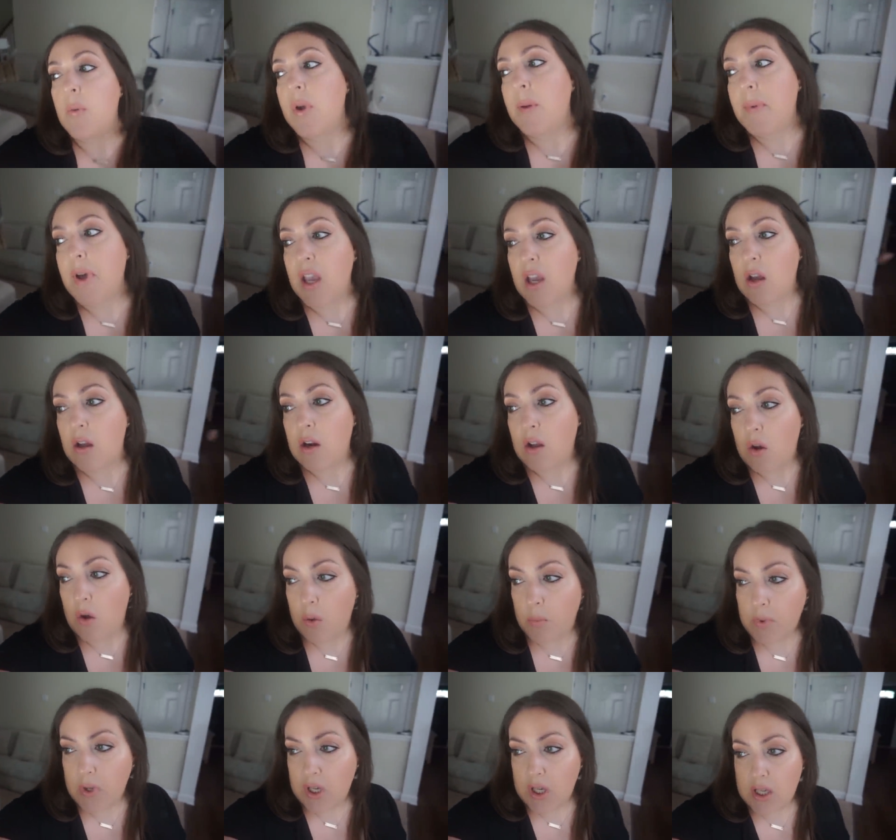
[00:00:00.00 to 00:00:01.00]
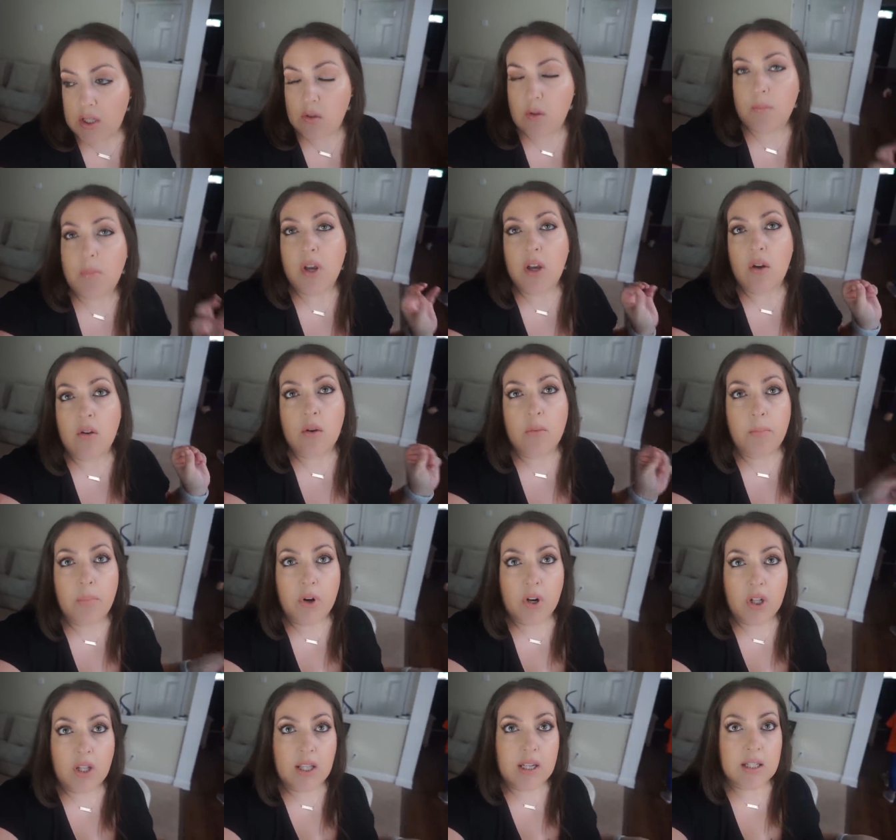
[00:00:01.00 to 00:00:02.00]
We might go to Home Goods. We might go to
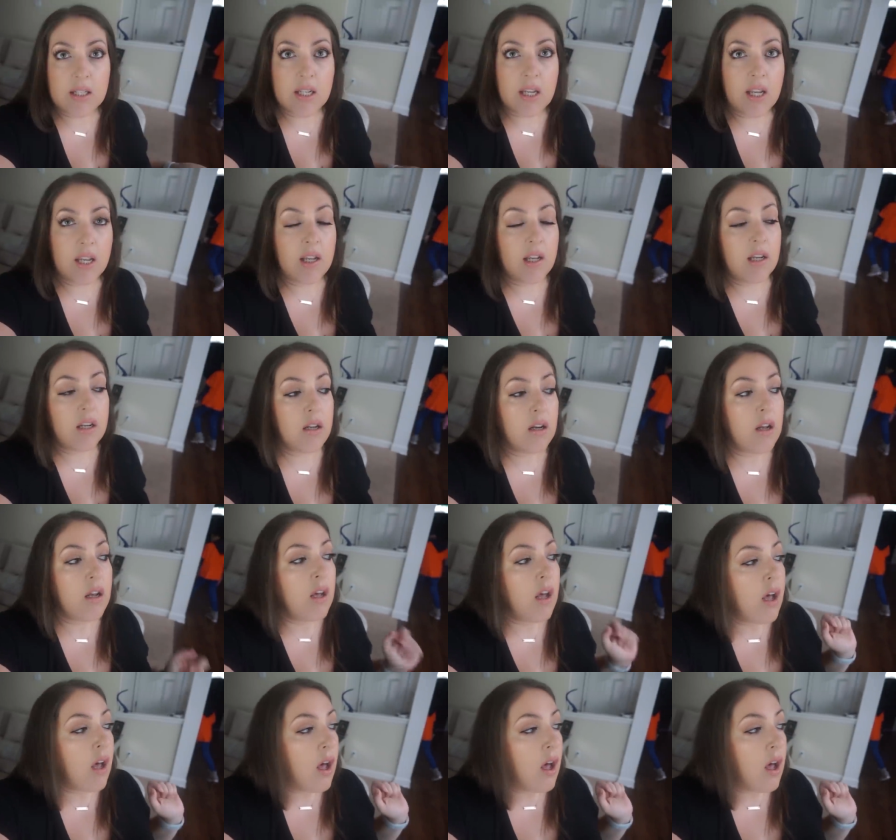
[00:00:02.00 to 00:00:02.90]
Burlington.